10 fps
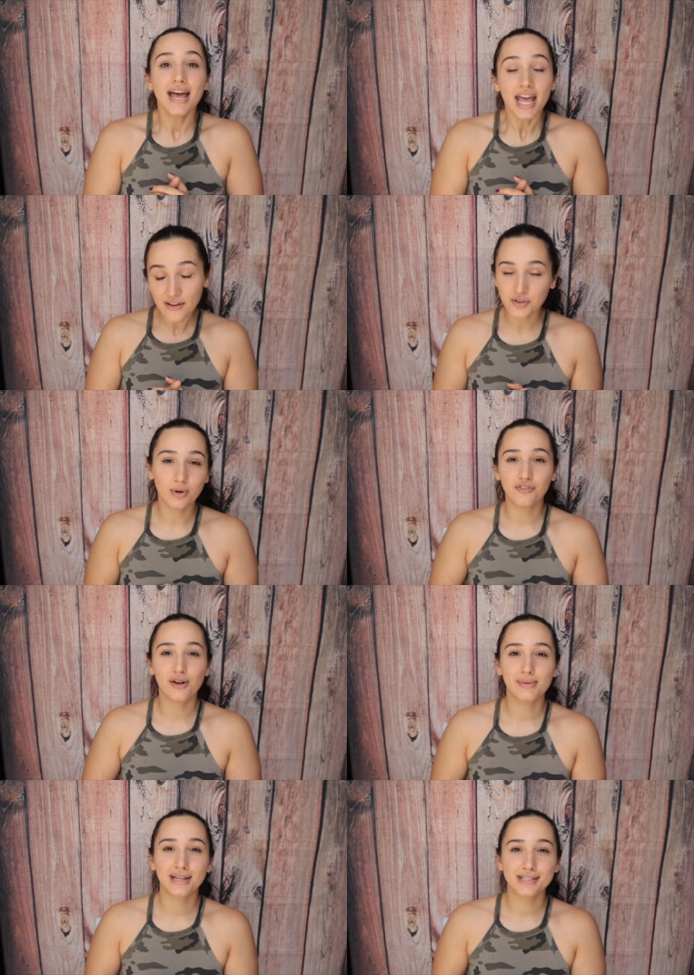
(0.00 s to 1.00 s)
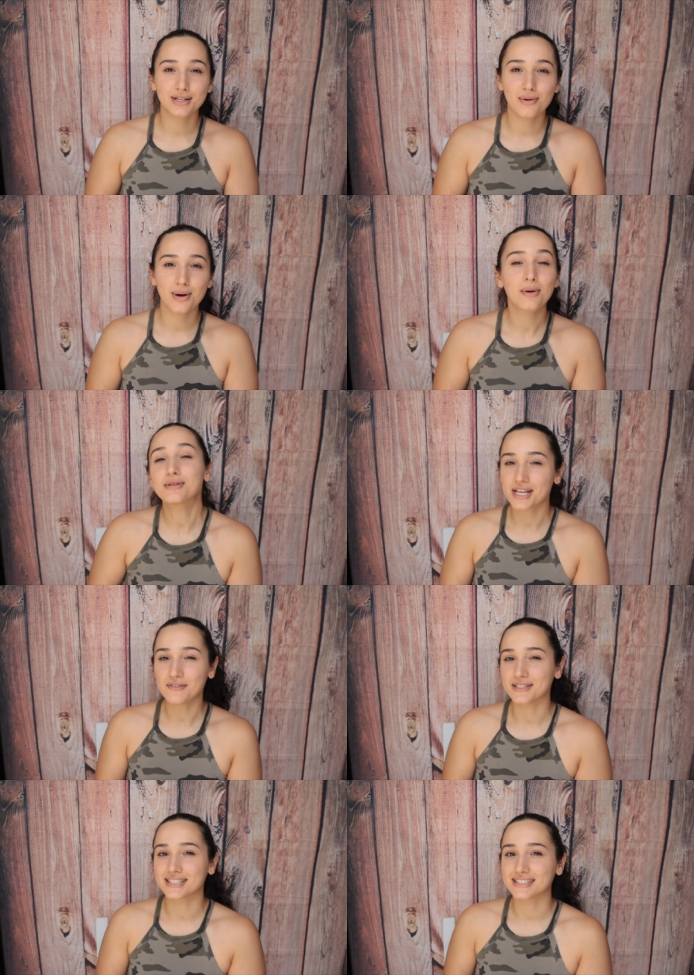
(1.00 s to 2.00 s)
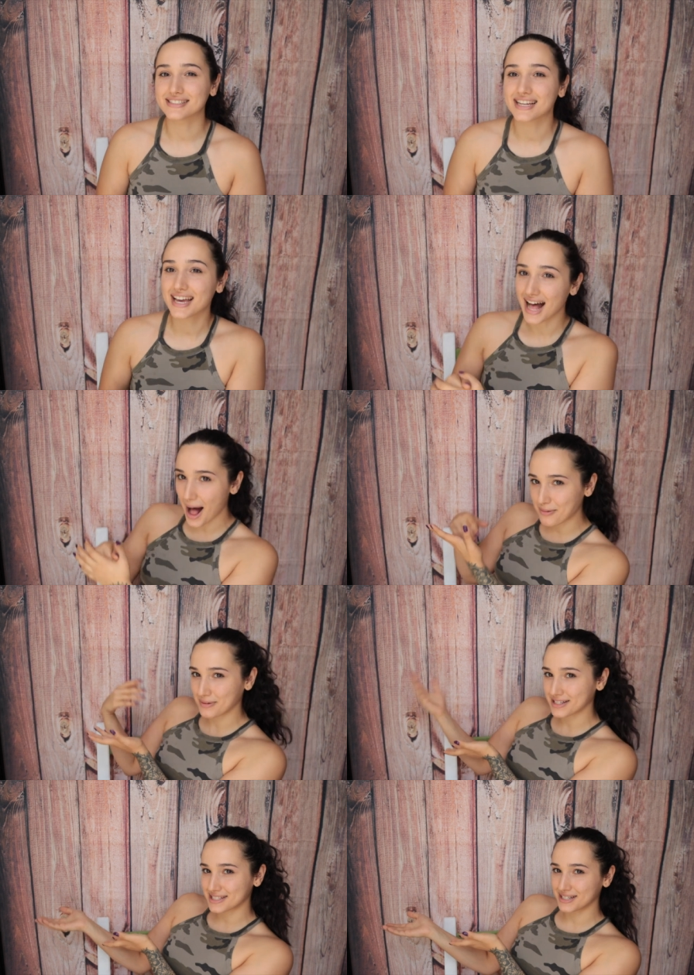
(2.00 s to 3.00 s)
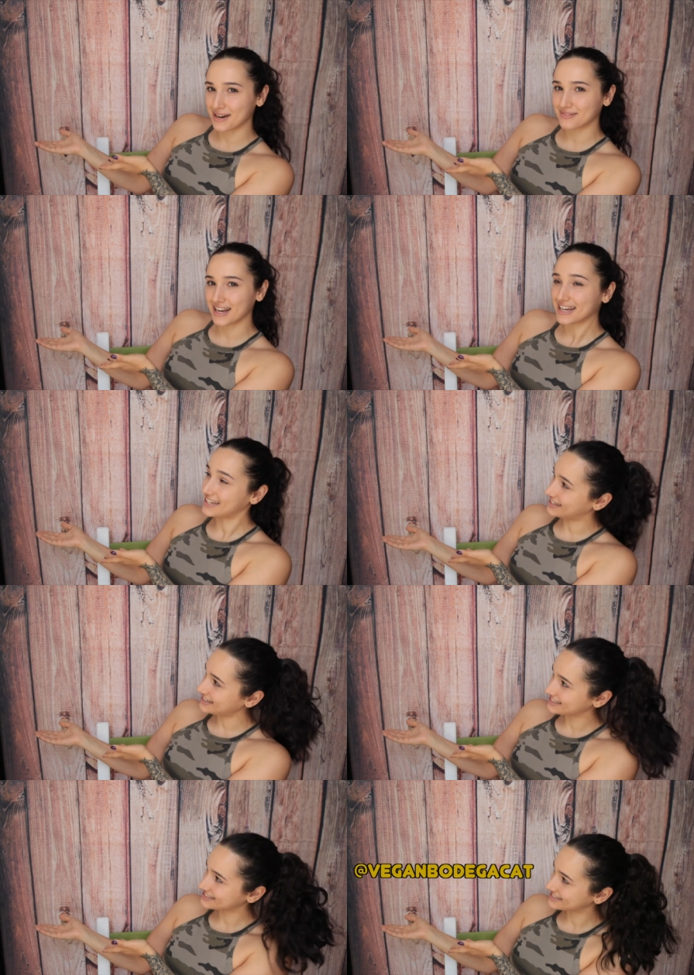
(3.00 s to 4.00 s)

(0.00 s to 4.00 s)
If you want to follow me on Instagram where I post every single day, I'll put my Instagram right here.